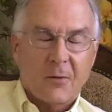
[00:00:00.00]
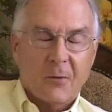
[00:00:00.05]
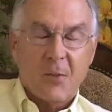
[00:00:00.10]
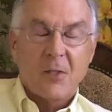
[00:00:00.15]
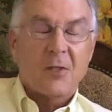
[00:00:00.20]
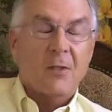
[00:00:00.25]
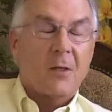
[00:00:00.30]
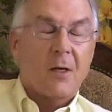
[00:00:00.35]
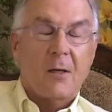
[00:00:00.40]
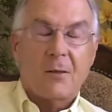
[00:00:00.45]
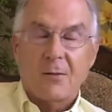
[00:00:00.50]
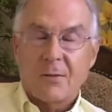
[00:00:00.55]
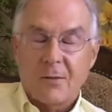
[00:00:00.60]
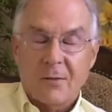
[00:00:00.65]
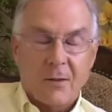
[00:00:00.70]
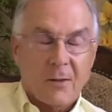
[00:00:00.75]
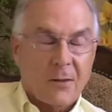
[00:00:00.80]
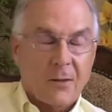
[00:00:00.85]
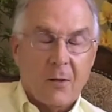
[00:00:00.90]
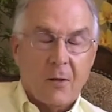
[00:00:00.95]
3
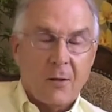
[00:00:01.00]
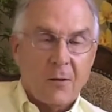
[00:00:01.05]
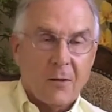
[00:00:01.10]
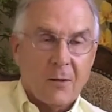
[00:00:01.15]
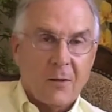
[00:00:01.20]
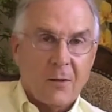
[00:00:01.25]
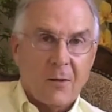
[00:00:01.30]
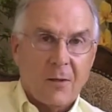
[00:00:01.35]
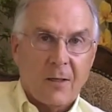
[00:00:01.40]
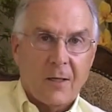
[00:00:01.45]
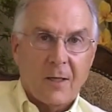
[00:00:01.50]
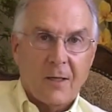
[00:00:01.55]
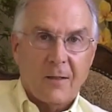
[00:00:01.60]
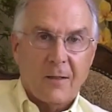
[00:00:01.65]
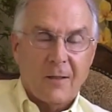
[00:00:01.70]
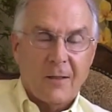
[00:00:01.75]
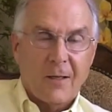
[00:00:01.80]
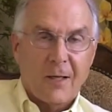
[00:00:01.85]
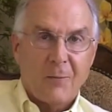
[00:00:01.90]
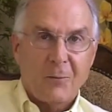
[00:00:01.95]
sons and a dog and all
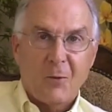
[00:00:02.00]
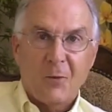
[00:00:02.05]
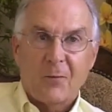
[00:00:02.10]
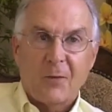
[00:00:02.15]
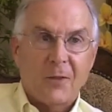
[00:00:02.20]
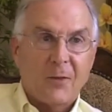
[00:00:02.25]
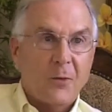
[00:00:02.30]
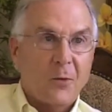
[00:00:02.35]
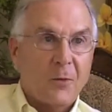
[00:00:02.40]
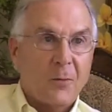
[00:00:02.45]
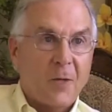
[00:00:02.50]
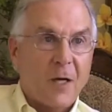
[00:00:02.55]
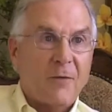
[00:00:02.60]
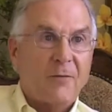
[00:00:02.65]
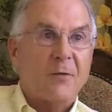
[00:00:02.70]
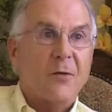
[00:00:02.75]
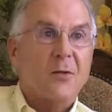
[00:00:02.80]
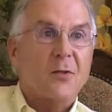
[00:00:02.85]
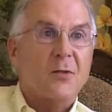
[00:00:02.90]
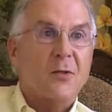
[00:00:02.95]
that, and I moved into
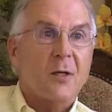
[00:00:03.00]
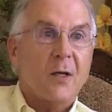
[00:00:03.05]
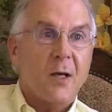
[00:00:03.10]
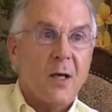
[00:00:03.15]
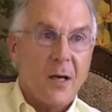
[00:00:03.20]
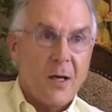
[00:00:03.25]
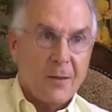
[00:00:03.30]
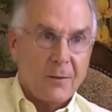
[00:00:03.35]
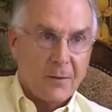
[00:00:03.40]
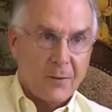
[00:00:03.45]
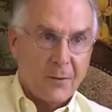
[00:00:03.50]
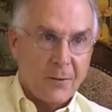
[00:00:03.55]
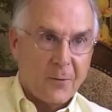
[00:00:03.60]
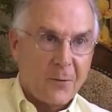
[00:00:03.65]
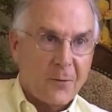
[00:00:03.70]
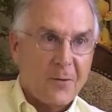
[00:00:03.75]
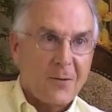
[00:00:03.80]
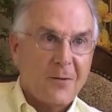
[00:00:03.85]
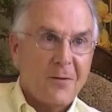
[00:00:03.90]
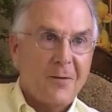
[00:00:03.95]
my first
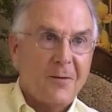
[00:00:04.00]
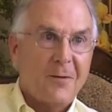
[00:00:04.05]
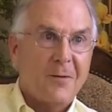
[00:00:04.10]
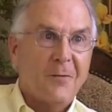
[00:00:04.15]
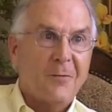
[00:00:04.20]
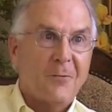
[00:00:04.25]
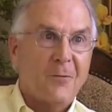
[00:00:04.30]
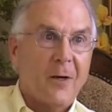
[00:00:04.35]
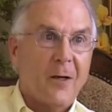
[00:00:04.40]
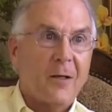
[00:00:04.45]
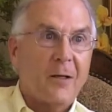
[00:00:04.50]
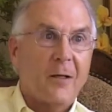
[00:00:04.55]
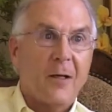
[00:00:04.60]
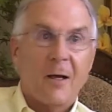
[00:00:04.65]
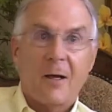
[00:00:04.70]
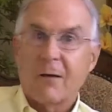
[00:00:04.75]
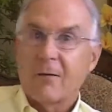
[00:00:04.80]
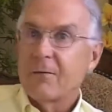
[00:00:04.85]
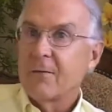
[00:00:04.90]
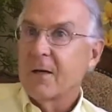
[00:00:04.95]
condo right at
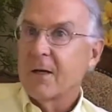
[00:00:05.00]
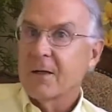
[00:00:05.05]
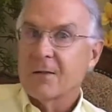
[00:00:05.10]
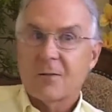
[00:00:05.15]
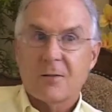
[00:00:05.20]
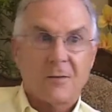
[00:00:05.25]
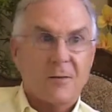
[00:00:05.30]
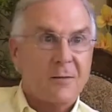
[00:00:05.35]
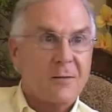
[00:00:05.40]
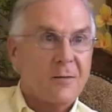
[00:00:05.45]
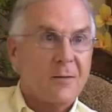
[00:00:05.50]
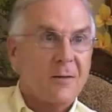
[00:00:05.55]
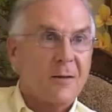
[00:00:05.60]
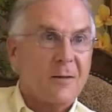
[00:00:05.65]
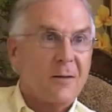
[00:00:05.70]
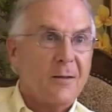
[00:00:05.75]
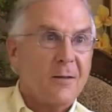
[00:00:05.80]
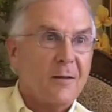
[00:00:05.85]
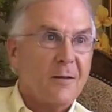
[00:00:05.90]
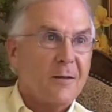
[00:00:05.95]
Halifax,
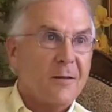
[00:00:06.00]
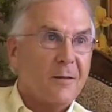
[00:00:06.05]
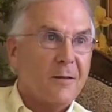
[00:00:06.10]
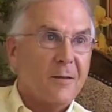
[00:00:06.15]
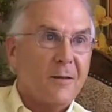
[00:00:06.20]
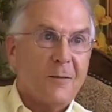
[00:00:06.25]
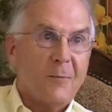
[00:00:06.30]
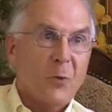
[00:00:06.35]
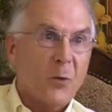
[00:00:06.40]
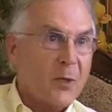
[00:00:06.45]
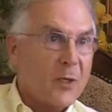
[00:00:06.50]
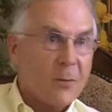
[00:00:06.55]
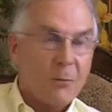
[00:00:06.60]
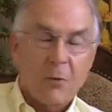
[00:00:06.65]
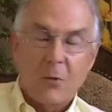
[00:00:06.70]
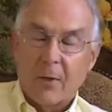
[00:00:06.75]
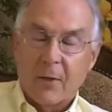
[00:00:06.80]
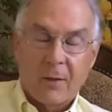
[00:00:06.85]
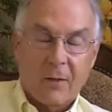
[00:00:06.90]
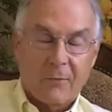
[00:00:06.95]
Marina
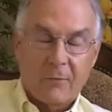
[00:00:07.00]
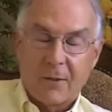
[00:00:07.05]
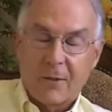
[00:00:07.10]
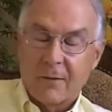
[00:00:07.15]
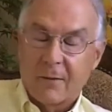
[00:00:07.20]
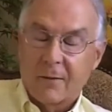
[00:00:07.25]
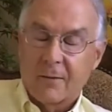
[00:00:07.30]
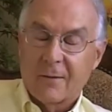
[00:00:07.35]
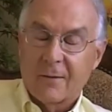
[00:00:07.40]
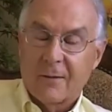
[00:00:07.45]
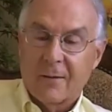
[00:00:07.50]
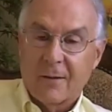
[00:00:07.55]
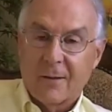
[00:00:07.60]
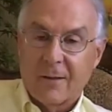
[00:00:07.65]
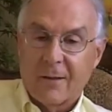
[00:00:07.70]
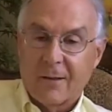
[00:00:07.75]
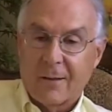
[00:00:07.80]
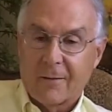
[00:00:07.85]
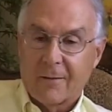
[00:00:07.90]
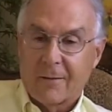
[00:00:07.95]
Point over here,
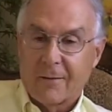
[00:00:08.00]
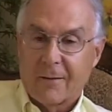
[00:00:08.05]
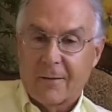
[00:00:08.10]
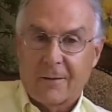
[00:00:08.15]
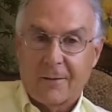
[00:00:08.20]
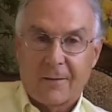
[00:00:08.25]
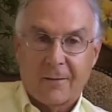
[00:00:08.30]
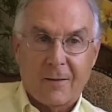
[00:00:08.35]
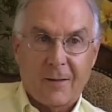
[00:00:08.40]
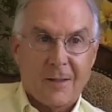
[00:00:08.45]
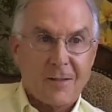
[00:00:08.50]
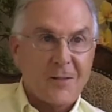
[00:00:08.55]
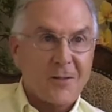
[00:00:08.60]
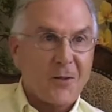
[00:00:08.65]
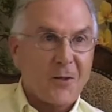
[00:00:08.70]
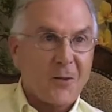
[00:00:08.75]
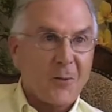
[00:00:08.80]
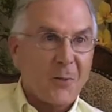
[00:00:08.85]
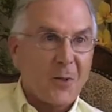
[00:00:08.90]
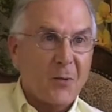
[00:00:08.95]
and I
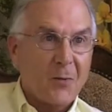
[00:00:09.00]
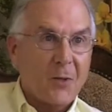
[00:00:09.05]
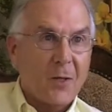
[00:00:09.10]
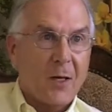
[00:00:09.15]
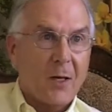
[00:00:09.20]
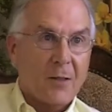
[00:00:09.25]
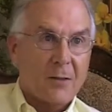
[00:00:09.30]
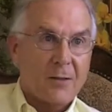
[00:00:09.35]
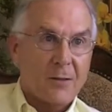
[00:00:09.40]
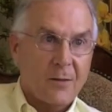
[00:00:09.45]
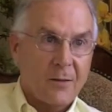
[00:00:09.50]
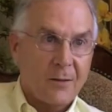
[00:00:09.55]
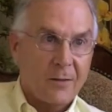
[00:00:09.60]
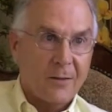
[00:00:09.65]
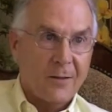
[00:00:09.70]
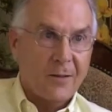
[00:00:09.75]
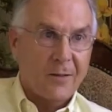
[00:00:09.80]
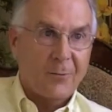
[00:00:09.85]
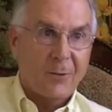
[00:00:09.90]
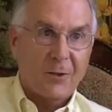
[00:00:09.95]
saw the boat dock
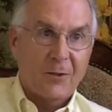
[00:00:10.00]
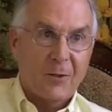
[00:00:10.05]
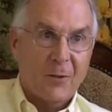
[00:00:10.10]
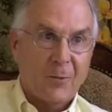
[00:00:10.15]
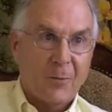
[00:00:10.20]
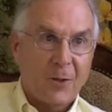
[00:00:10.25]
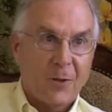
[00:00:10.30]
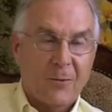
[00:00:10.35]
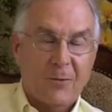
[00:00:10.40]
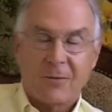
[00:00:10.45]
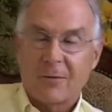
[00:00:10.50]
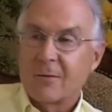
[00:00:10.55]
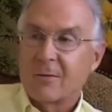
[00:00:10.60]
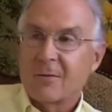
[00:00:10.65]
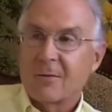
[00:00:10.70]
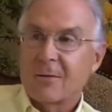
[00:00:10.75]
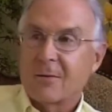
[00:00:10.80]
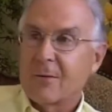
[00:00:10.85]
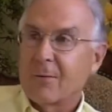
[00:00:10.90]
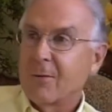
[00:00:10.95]
sitting there with no boat,
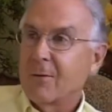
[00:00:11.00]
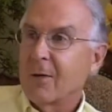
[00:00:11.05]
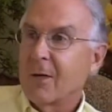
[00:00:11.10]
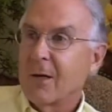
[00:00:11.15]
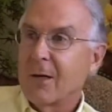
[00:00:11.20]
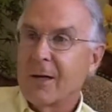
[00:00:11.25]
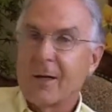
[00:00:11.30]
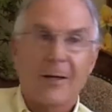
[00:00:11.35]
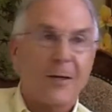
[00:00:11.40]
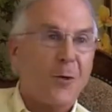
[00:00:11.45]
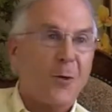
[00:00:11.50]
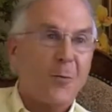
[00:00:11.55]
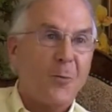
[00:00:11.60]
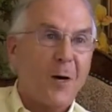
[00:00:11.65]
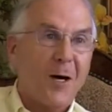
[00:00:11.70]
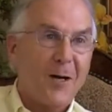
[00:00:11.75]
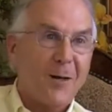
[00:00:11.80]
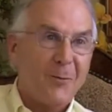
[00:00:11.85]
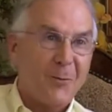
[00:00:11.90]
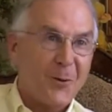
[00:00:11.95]
so I had to go
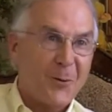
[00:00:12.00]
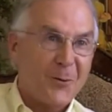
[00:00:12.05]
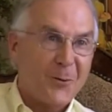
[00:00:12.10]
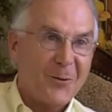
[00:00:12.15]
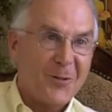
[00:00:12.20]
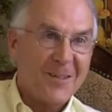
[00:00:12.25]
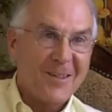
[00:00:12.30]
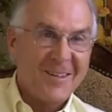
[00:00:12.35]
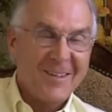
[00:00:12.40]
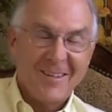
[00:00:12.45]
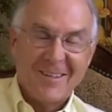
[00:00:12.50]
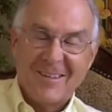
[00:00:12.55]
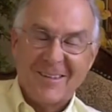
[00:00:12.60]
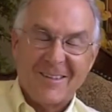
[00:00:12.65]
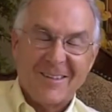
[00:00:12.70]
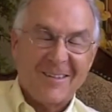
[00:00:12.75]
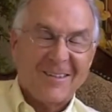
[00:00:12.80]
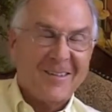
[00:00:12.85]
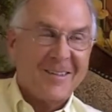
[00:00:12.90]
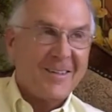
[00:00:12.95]
buy a boat.
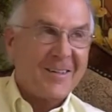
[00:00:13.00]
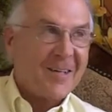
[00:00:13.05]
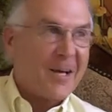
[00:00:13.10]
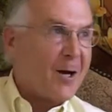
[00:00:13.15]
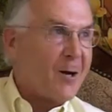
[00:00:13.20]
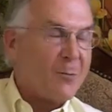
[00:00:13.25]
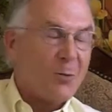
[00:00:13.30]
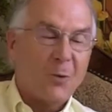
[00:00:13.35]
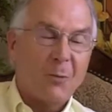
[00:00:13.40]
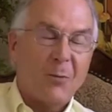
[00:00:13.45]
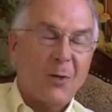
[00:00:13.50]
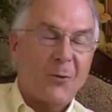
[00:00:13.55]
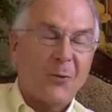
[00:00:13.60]
And now I'm on